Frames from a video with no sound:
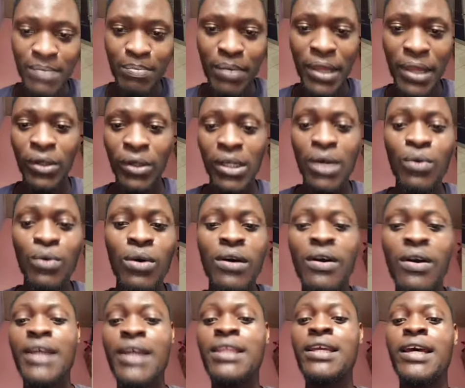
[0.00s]
particular one
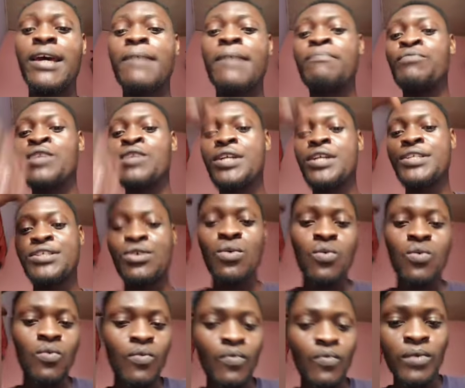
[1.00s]
right there. So
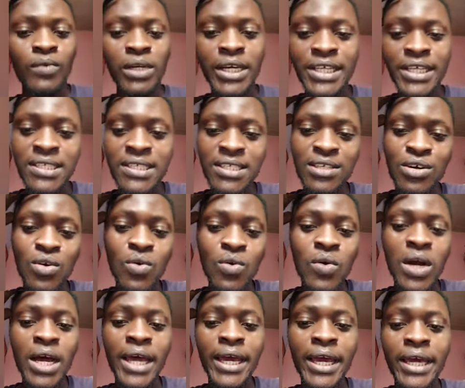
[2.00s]
let's go
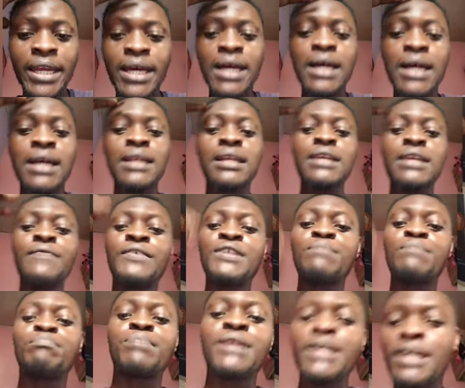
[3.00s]
ahead and leave it
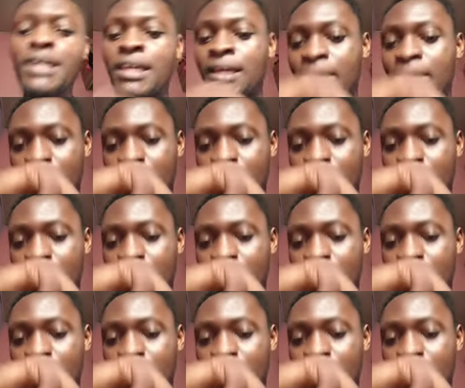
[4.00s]
playing.